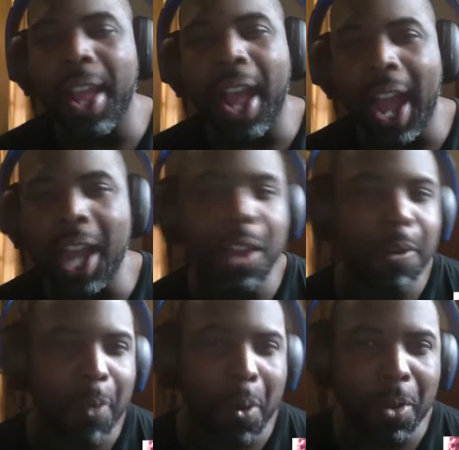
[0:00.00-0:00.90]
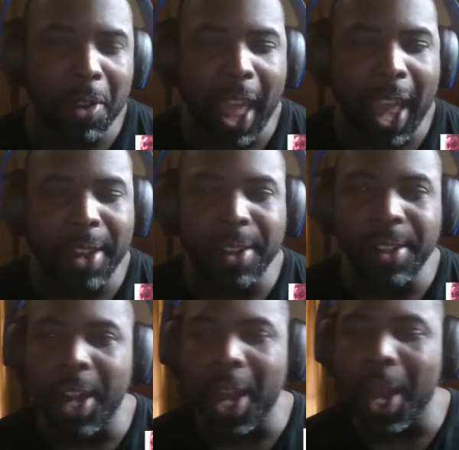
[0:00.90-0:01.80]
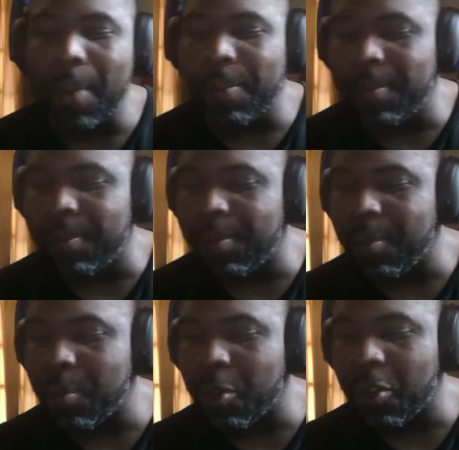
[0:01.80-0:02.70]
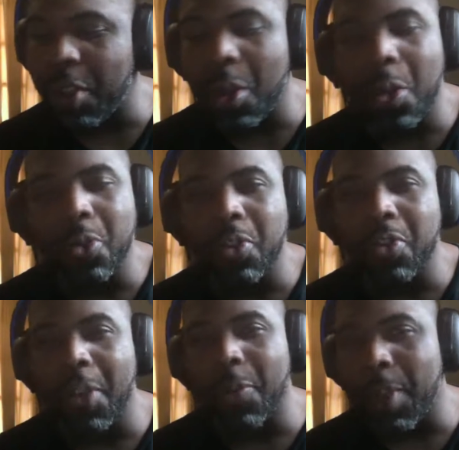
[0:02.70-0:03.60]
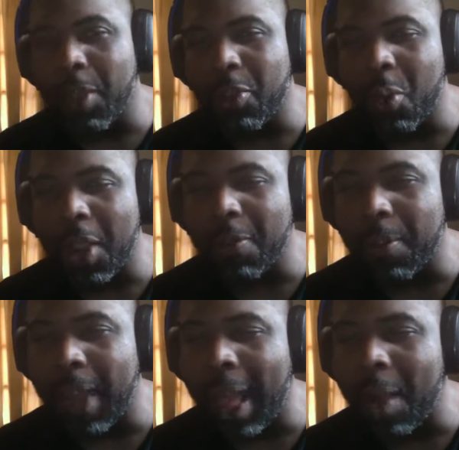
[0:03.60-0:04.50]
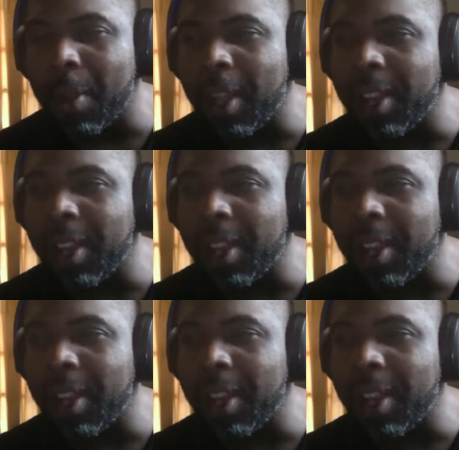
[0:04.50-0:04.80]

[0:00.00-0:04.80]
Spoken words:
look forward to that. Still several months away from now, but